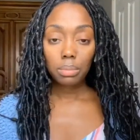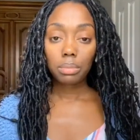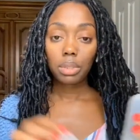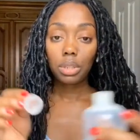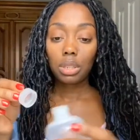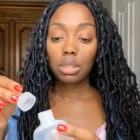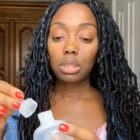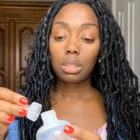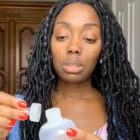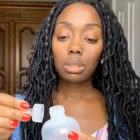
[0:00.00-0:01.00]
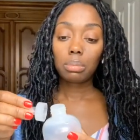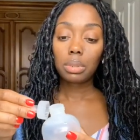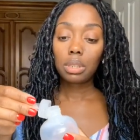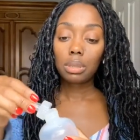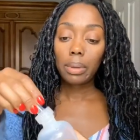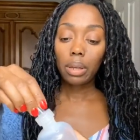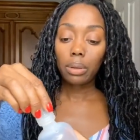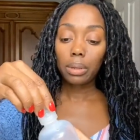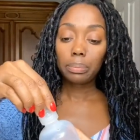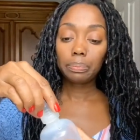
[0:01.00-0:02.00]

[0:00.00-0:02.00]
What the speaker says: here it is. Put this back on.